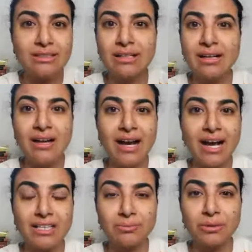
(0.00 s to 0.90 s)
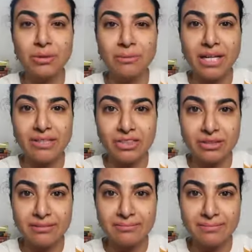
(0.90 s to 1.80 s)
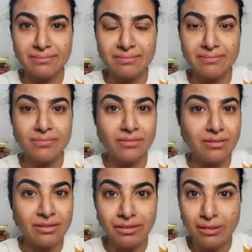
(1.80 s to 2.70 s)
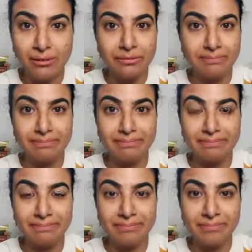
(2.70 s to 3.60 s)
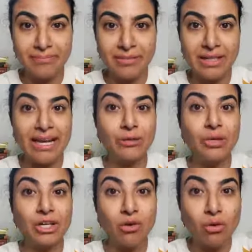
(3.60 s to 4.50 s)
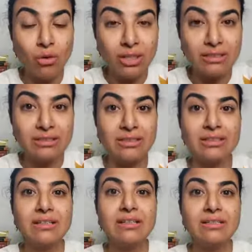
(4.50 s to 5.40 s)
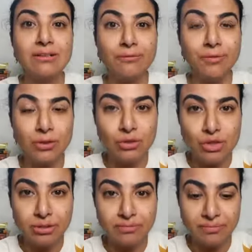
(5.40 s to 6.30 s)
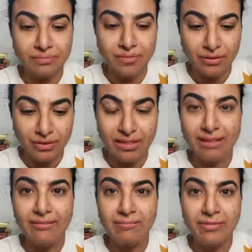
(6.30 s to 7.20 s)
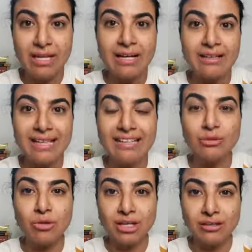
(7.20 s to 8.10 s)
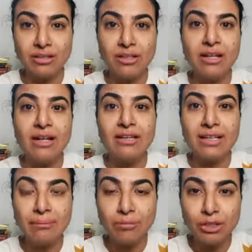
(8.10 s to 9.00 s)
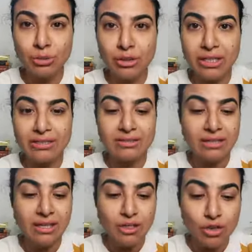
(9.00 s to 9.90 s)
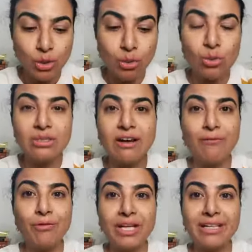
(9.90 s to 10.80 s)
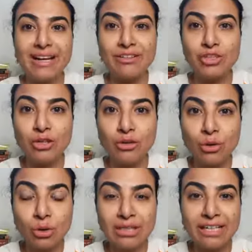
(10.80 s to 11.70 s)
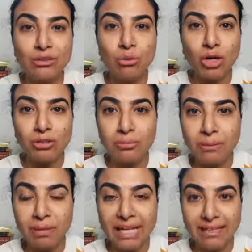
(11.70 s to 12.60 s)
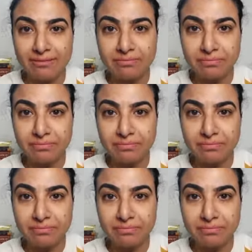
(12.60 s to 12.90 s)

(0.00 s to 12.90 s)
is, husband will manage it. No. Can we alter the future? Okay. That's one. Number two is, choose a financial role that you want to be playing.